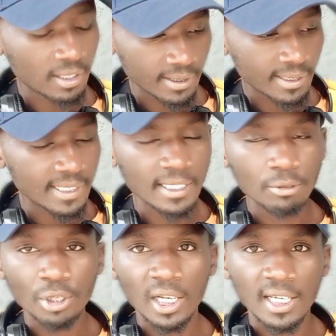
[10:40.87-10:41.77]
That
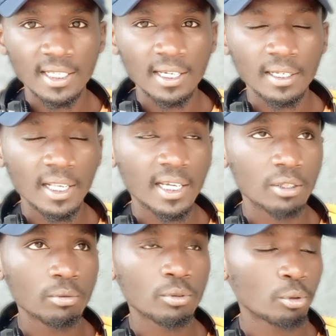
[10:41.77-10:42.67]
sounds like a
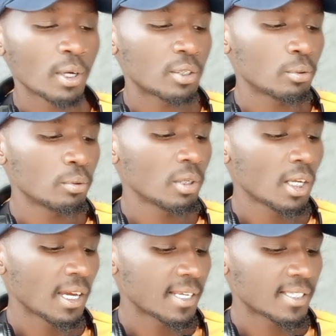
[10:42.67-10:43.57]
2. So a 2,
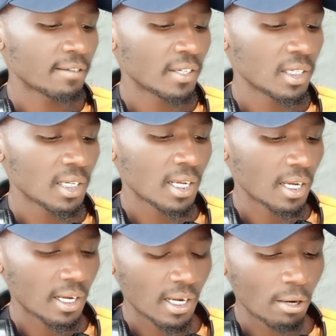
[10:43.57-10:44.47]
a 7,
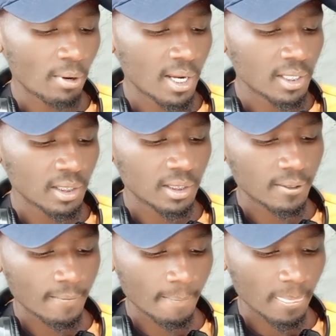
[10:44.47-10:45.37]
a 1,
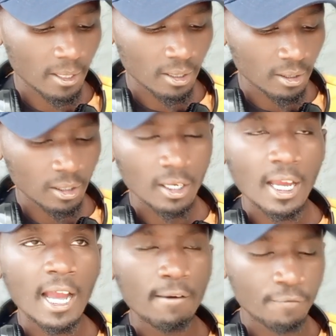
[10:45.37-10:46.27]

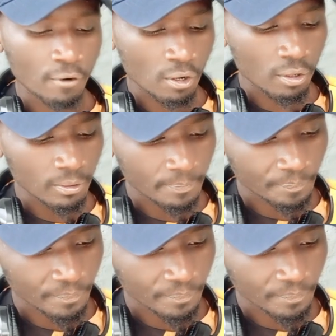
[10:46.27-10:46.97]
a 4,